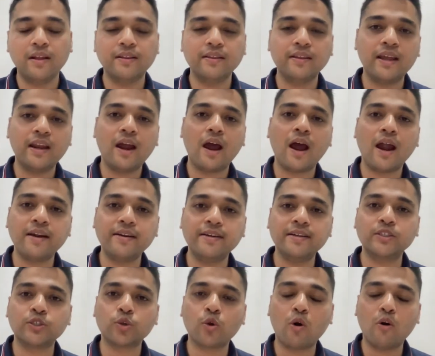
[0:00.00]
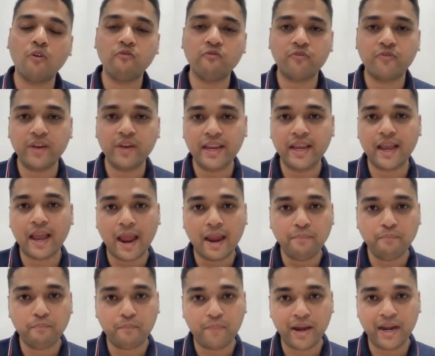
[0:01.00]
There are hundreds of free
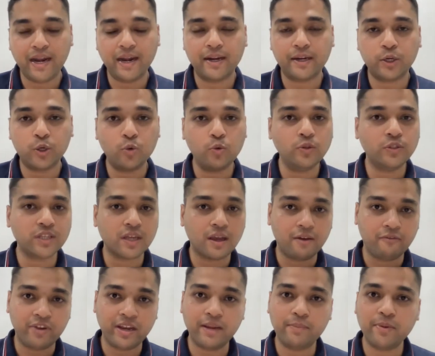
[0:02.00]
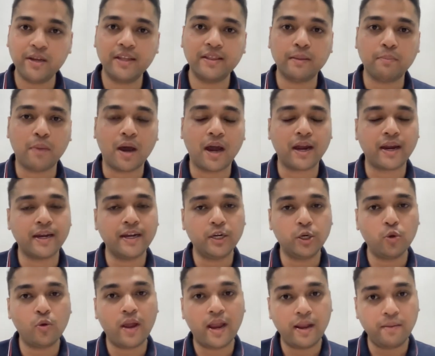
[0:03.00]
and paid tools available in the
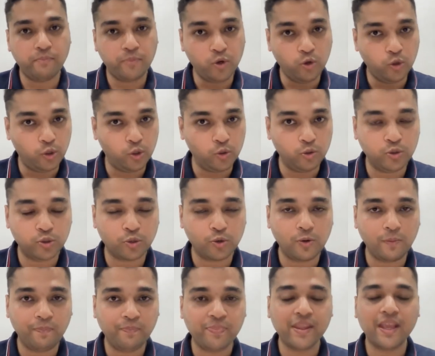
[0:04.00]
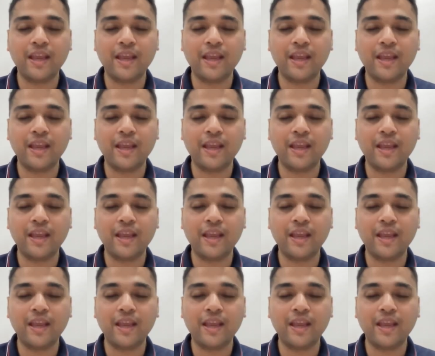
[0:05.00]
market to help you do so.